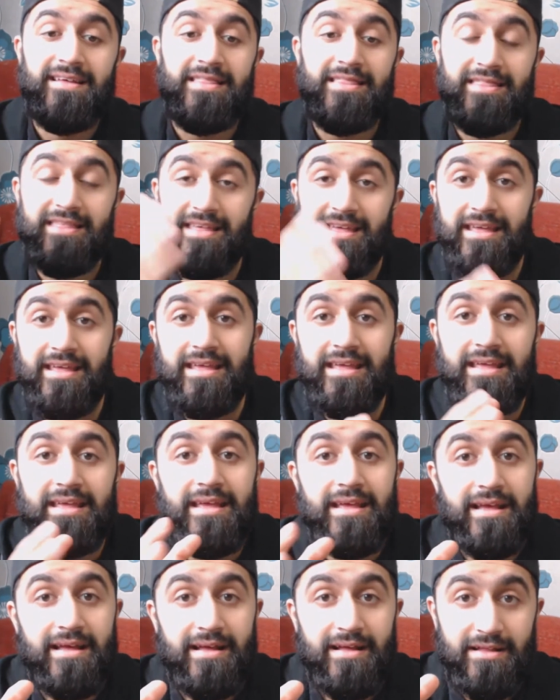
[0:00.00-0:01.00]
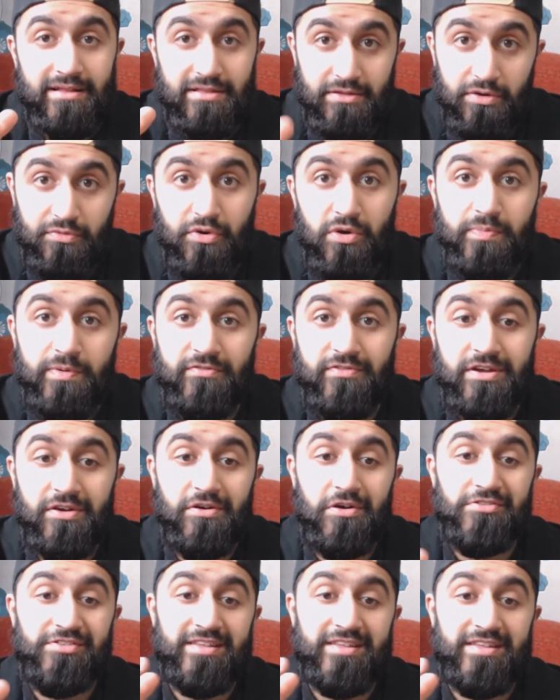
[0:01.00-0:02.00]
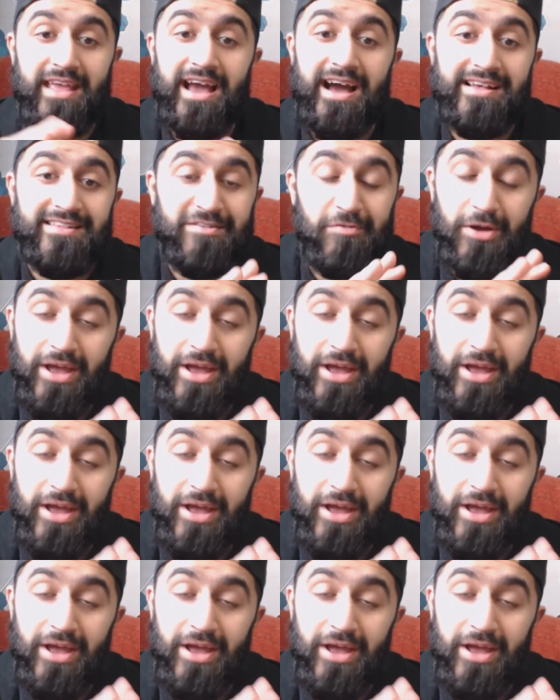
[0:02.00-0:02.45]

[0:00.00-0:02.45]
the group of heroes in the ass.